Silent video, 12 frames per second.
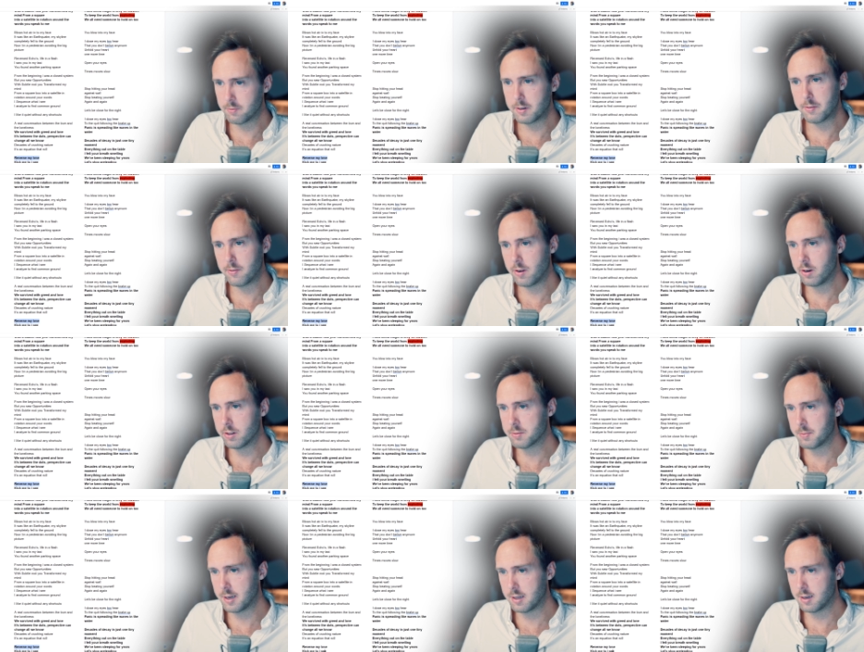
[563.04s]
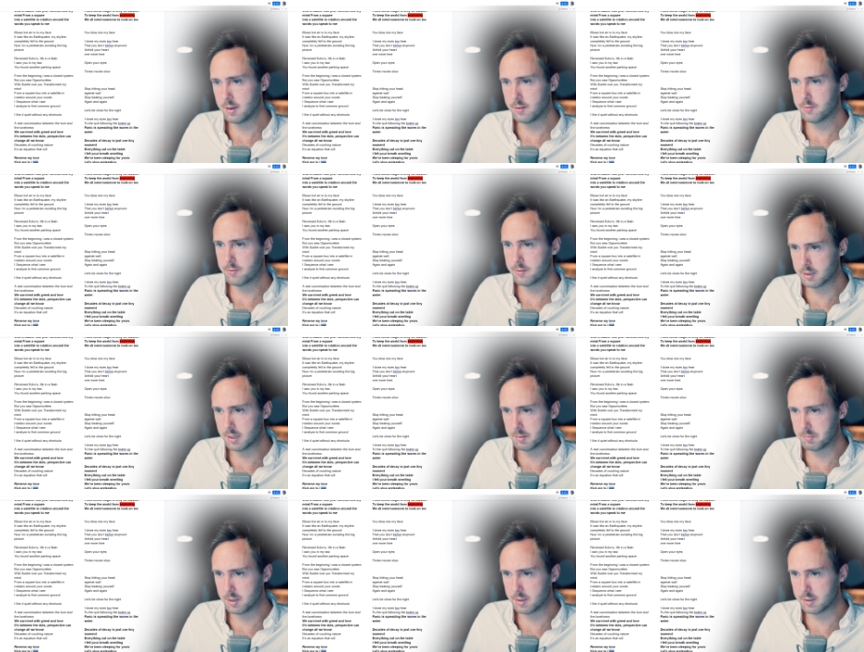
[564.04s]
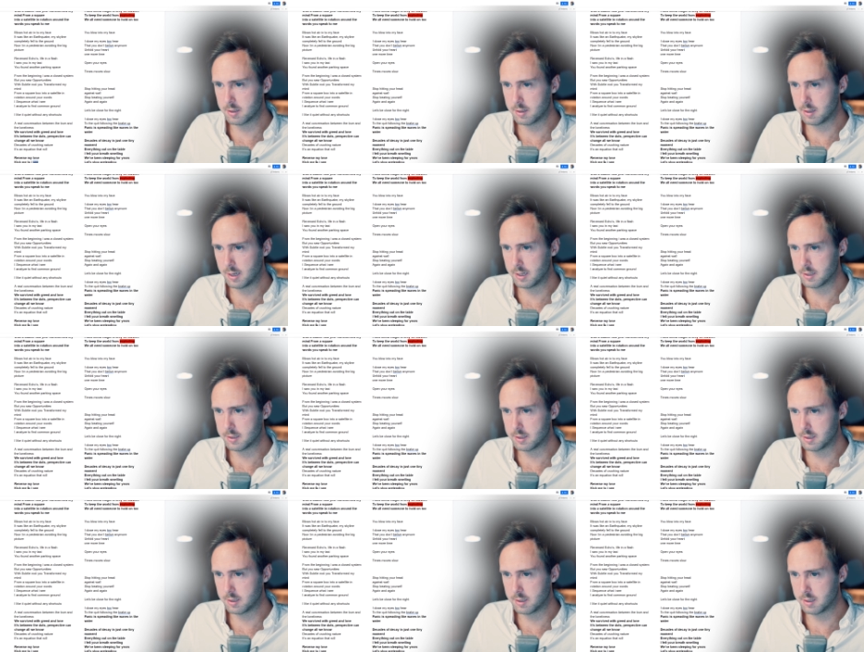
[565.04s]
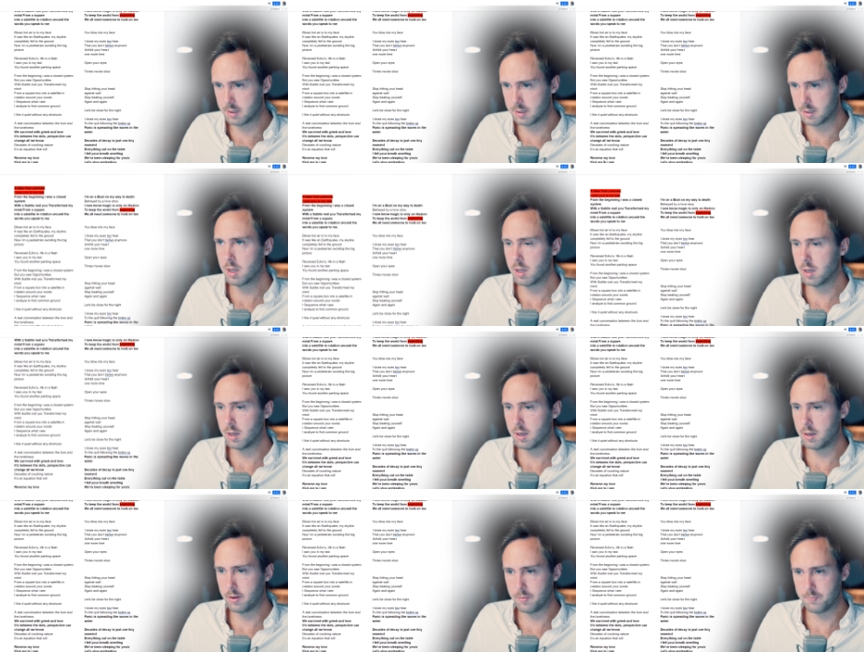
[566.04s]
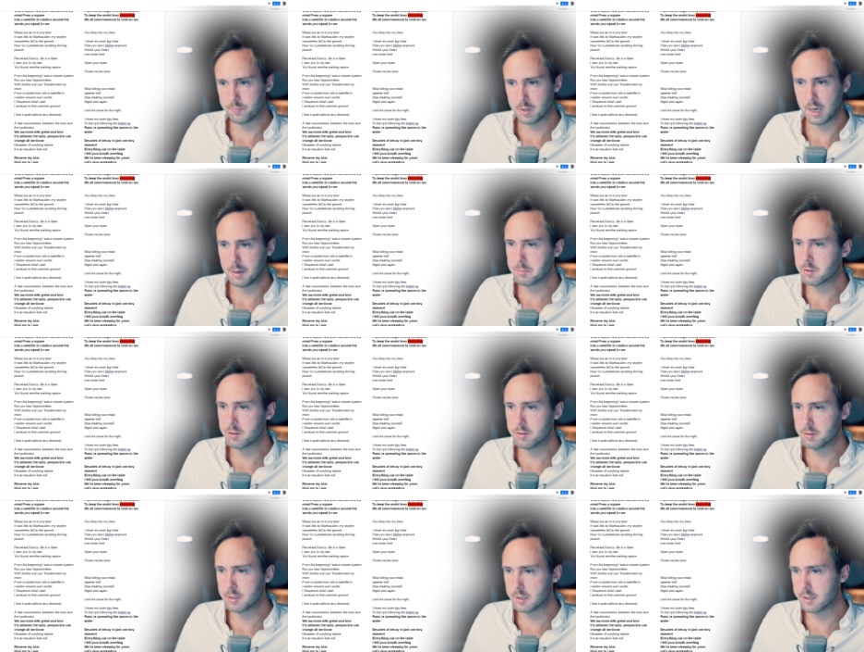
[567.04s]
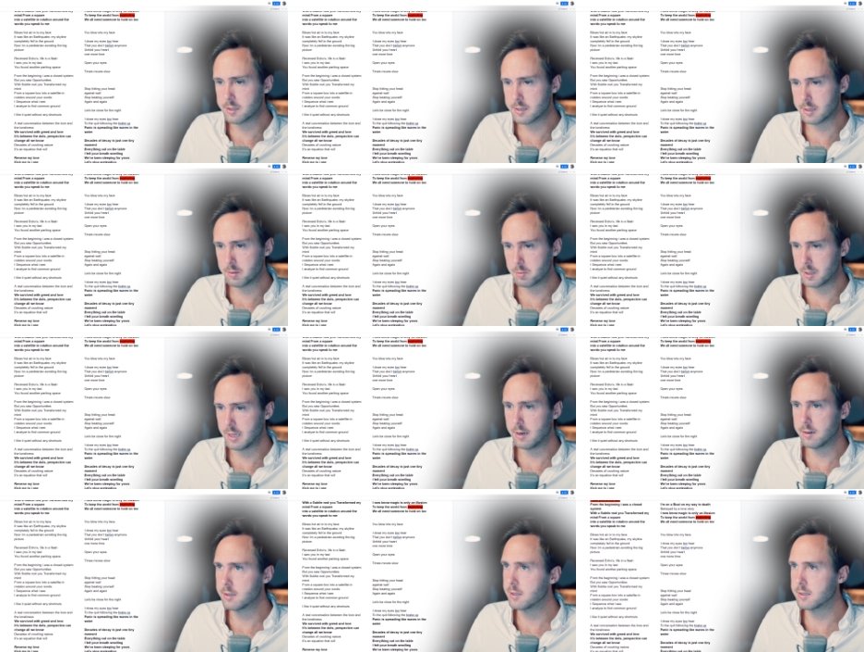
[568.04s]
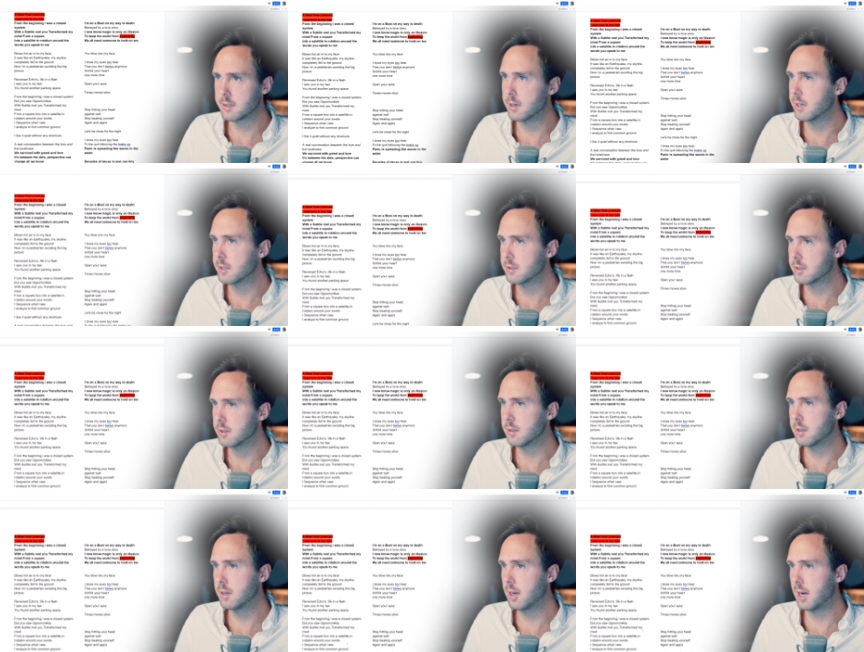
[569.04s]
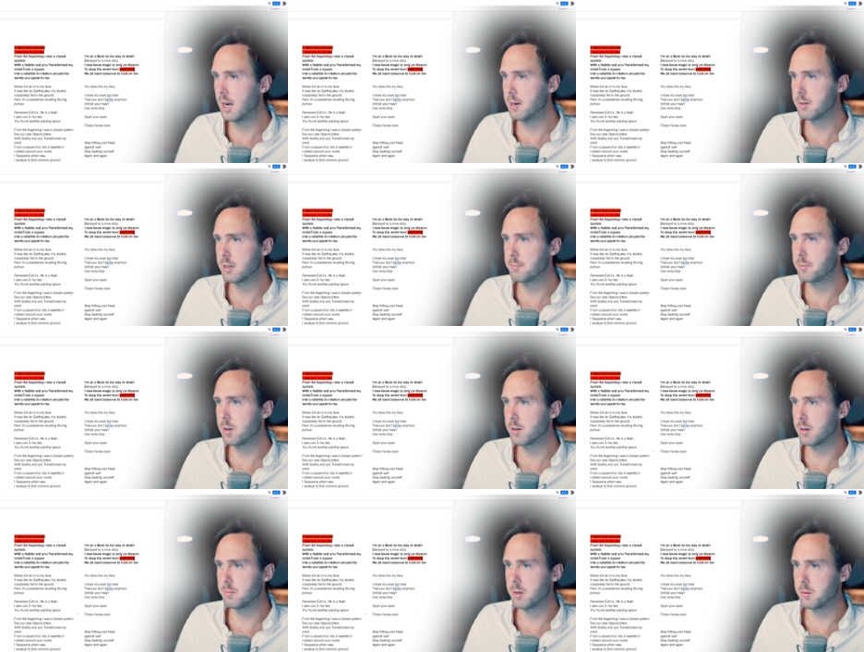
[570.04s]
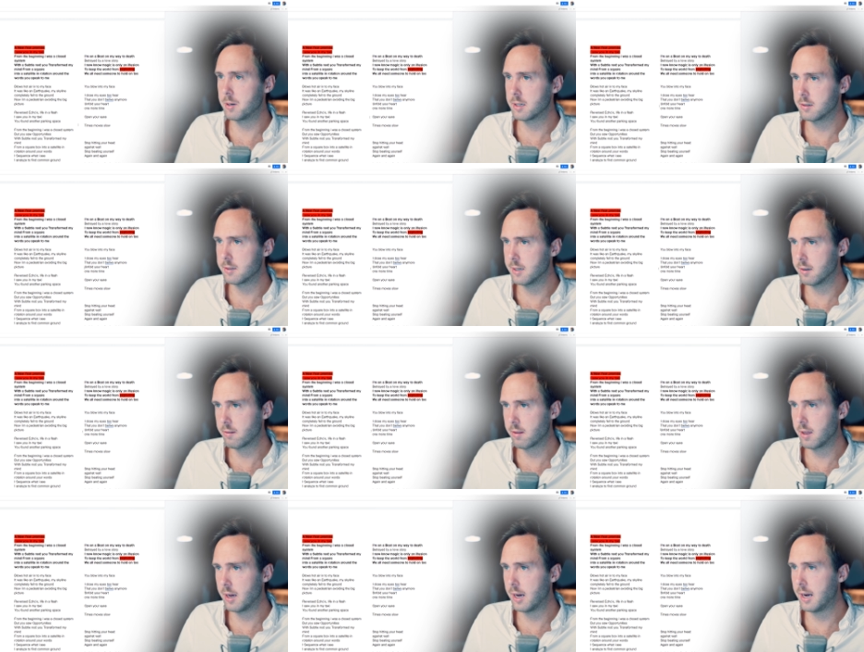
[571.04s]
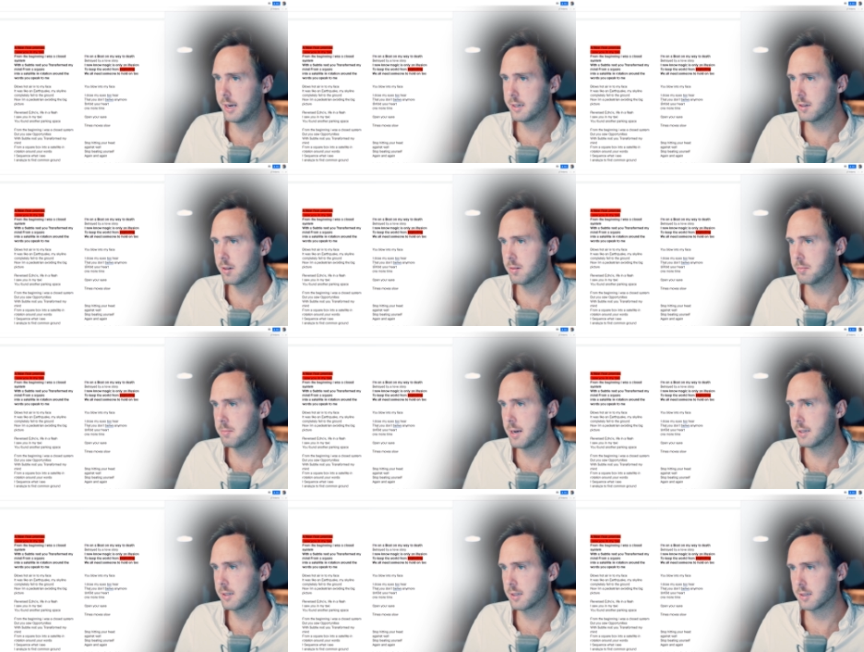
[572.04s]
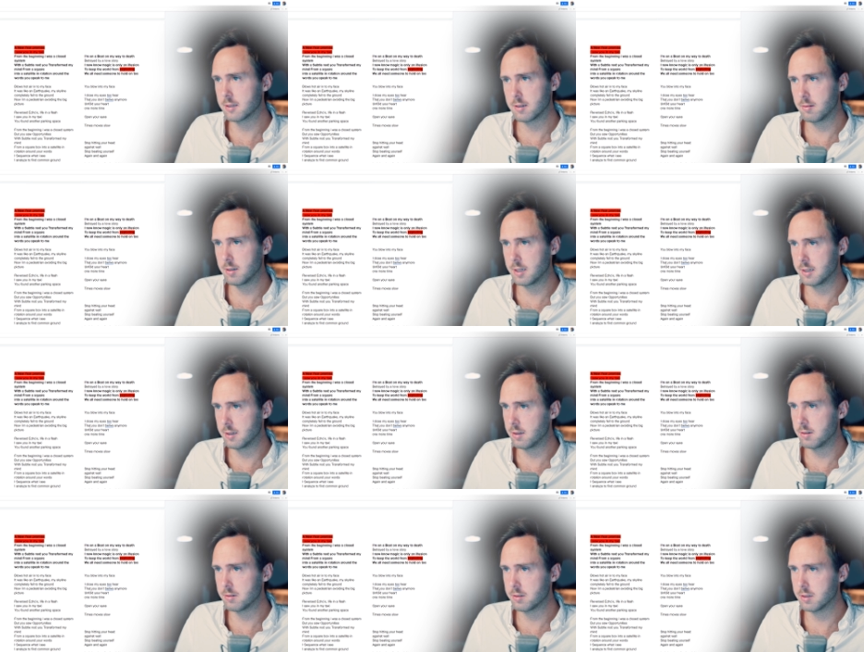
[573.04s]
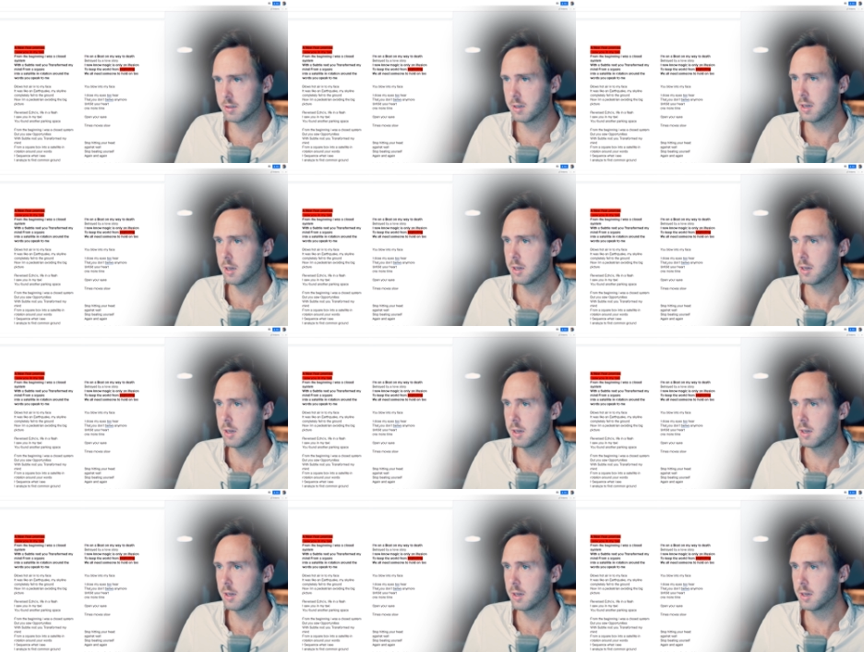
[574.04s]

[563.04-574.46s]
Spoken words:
Reverse my love, kick me until I see. I'm cruising the city without a destination. I'm on a boat on my way to death. I know magic is only an illusion